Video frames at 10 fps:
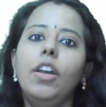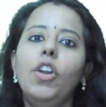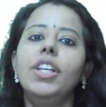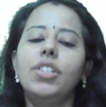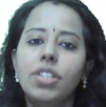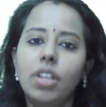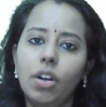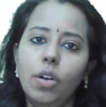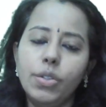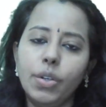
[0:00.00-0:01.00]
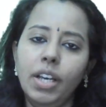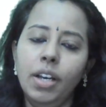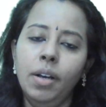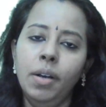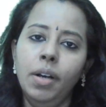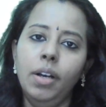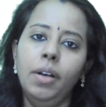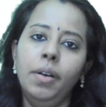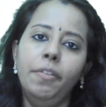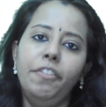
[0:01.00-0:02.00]
Regulations are also
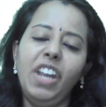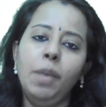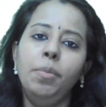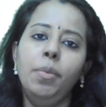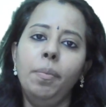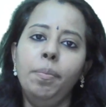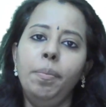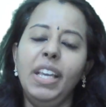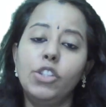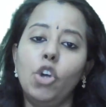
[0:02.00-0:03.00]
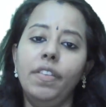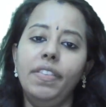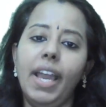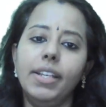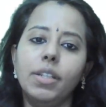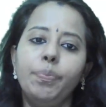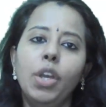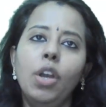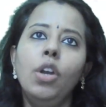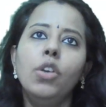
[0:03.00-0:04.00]
framed based on that.
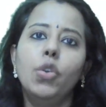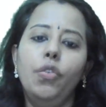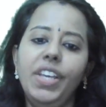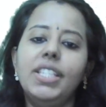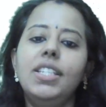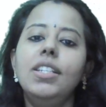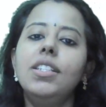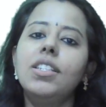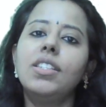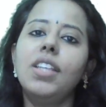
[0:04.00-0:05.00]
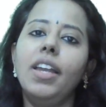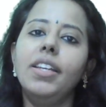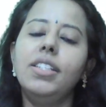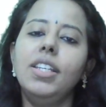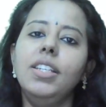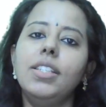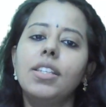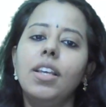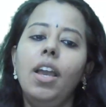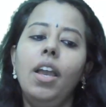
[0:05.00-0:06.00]
So Western
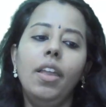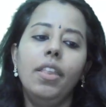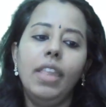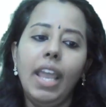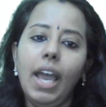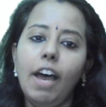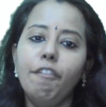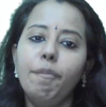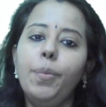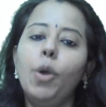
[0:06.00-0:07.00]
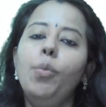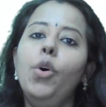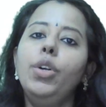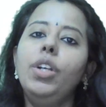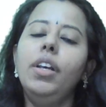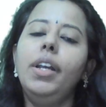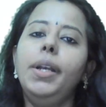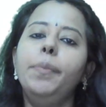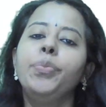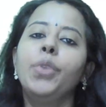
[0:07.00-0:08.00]
societies, they have
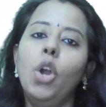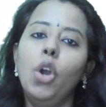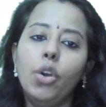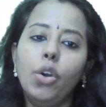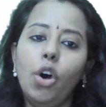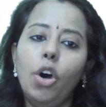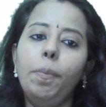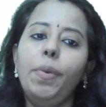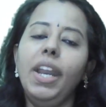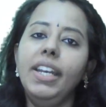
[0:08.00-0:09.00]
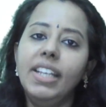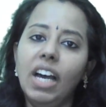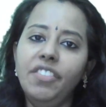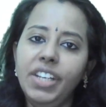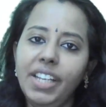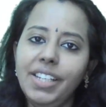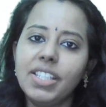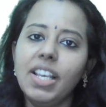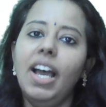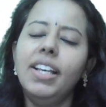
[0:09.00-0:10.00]
promoted corporate
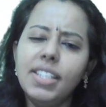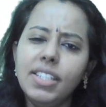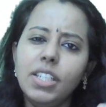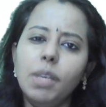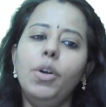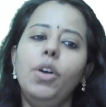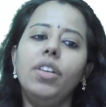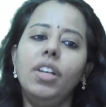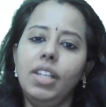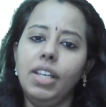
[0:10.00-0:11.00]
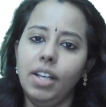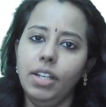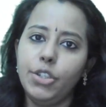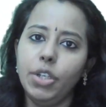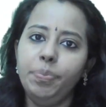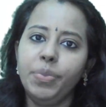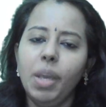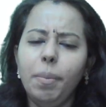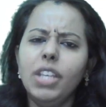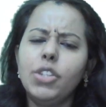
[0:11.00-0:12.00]
governance as a democratic culture
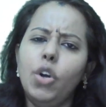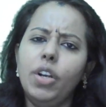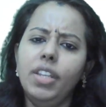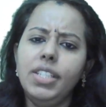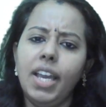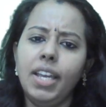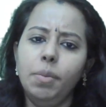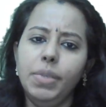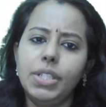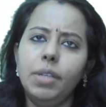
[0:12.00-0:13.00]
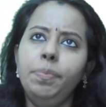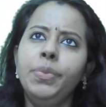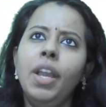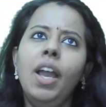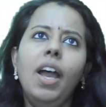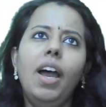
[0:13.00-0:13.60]
based on the dynamism